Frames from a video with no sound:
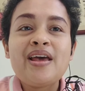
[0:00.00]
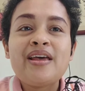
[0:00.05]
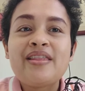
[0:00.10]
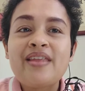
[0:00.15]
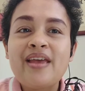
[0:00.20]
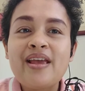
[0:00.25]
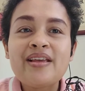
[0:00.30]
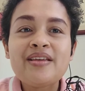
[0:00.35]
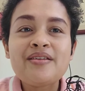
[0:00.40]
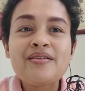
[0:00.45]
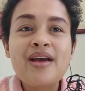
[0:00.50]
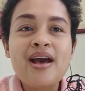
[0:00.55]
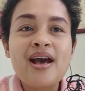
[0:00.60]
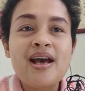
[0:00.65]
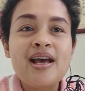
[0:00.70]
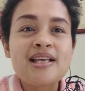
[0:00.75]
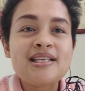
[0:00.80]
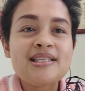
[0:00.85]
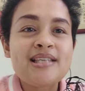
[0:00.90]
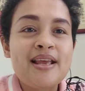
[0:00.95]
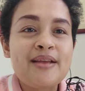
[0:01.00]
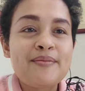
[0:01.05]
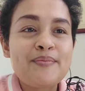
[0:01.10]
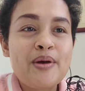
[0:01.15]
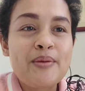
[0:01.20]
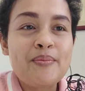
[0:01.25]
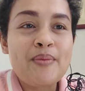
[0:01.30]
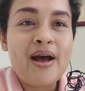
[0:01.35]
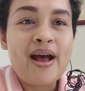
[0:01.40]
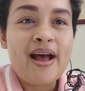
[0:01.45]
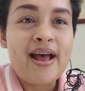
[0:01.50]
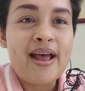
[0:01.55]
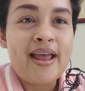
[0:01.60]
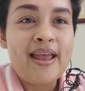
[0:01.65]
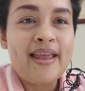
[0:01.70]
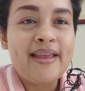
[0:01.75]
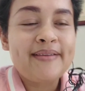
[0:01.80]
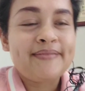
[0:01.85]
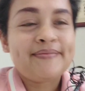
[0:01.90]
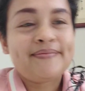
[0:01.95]
Thank you guys and
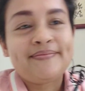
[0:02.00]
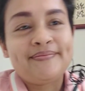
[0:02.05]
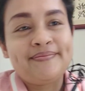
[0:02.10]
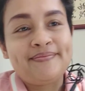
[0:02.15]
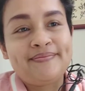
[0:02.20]
bye-bye.